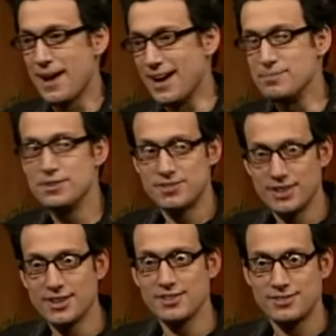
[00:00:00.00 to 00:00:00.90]
Um, you've
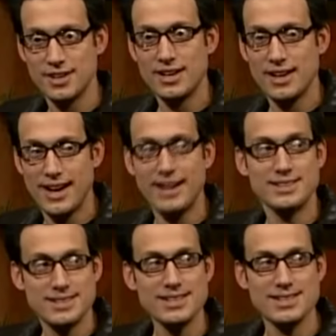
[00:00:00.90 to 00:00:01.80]
heard of
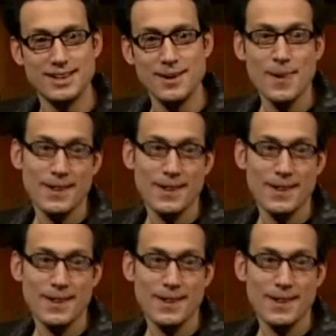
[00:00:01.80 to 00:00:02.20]
ADD,